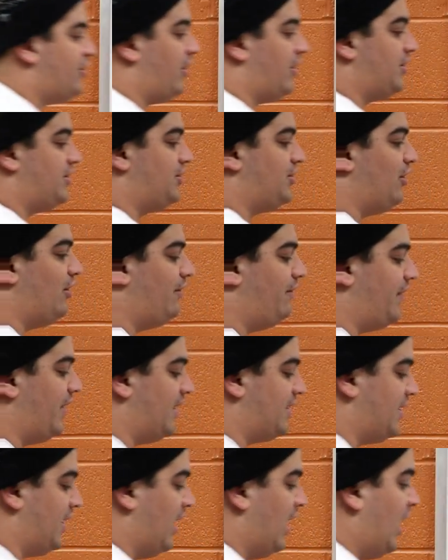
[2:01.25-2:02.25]
charged
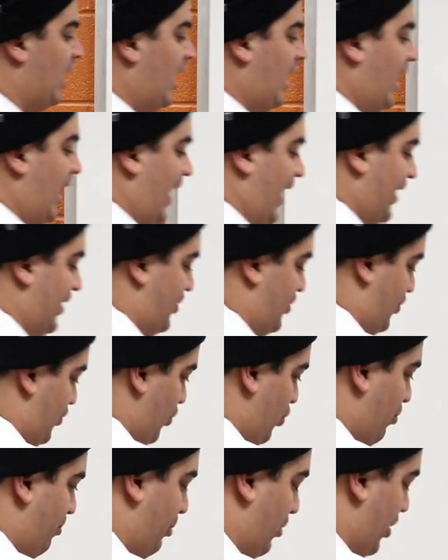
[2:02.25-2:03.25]
surface is
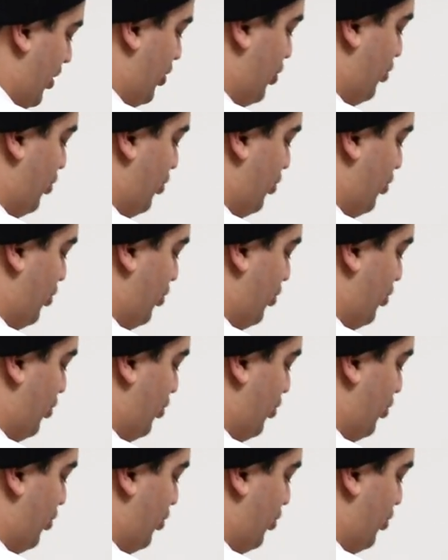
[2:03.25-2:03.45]
super